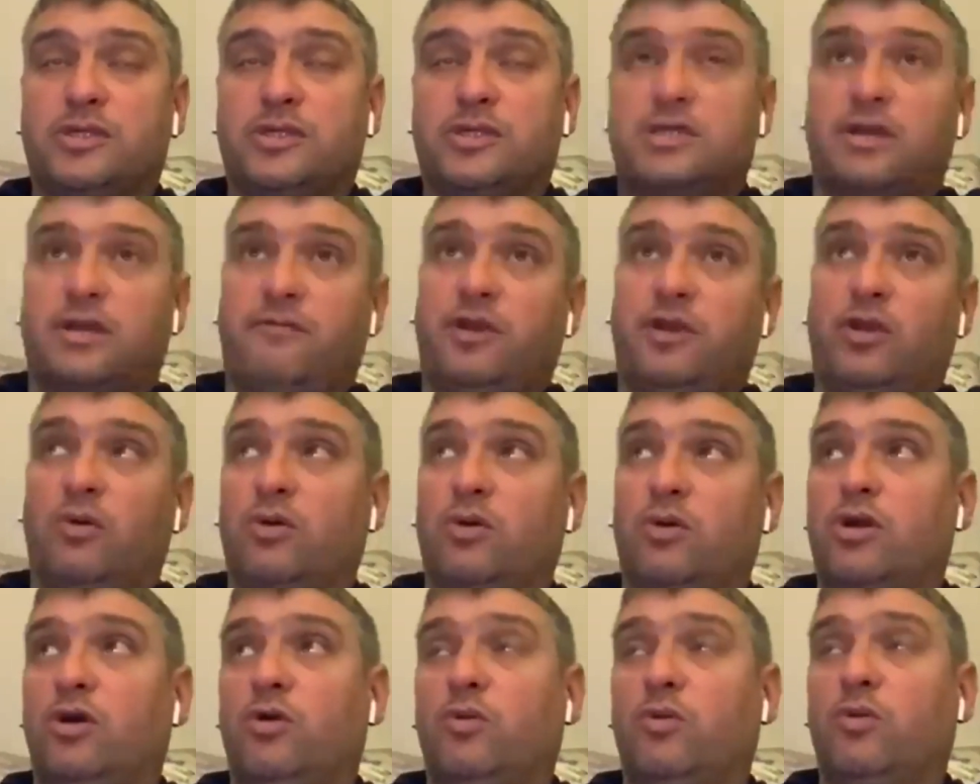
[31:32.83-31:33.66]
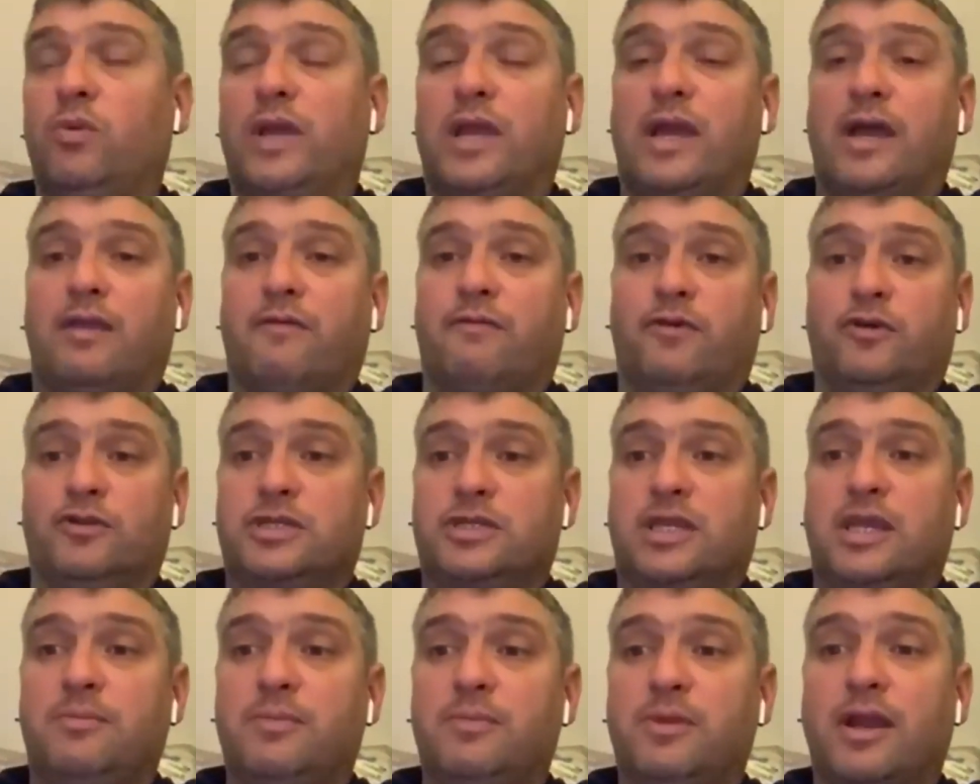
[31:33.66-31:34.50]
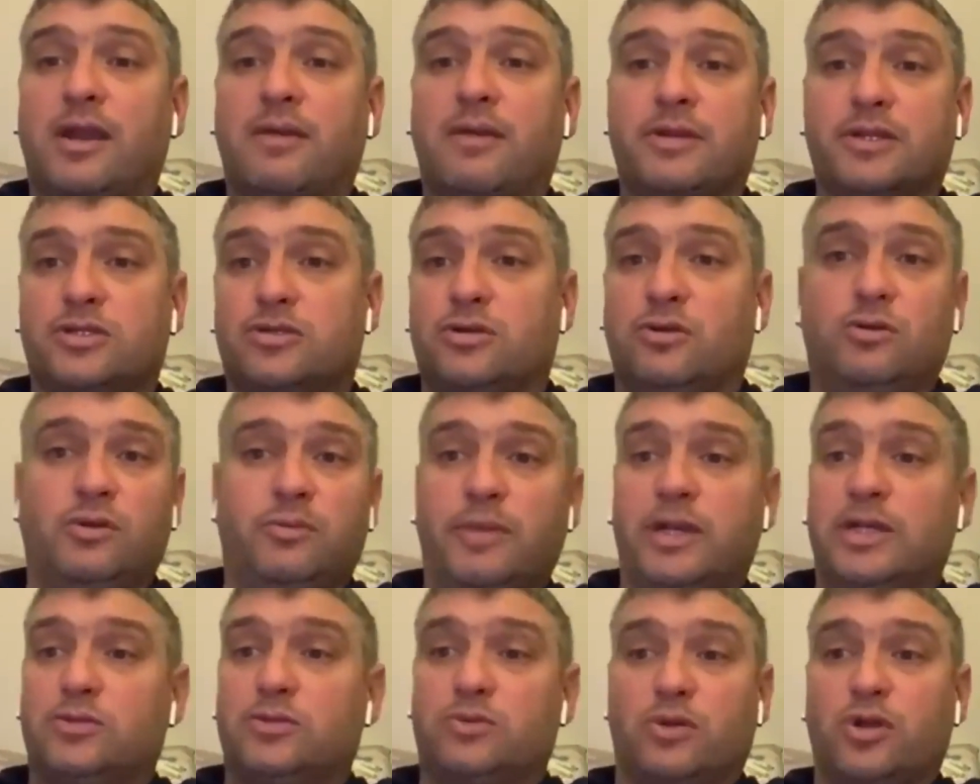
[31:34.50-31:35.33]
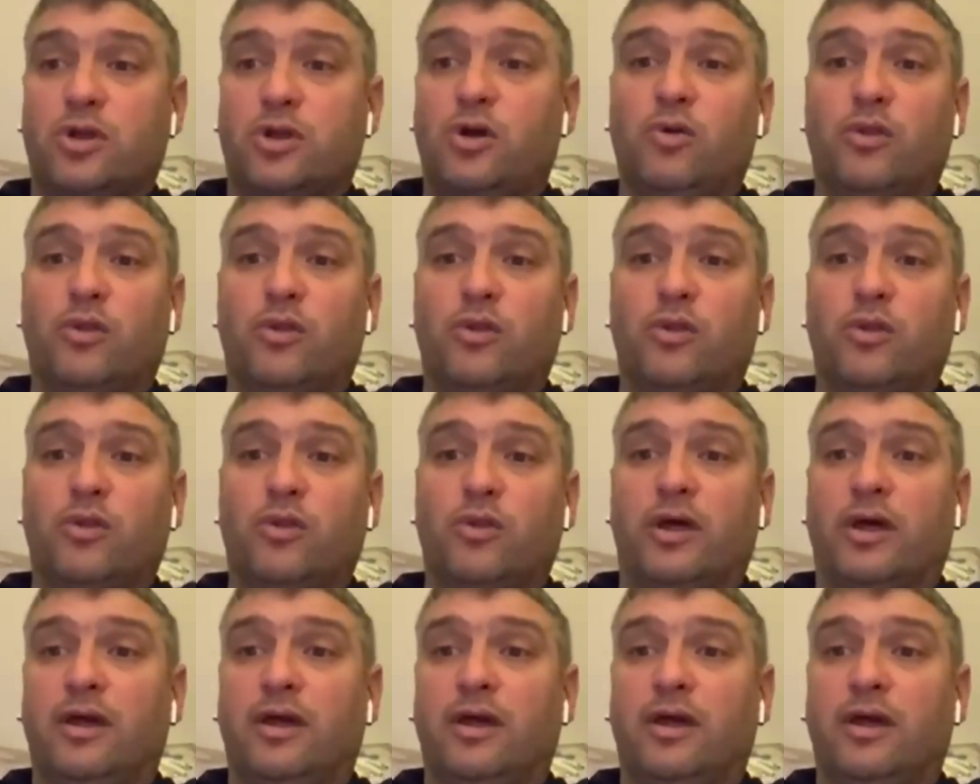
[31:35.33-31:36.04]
They said, if you don't go, we can't afford to keep you anyway, so you may as well go there.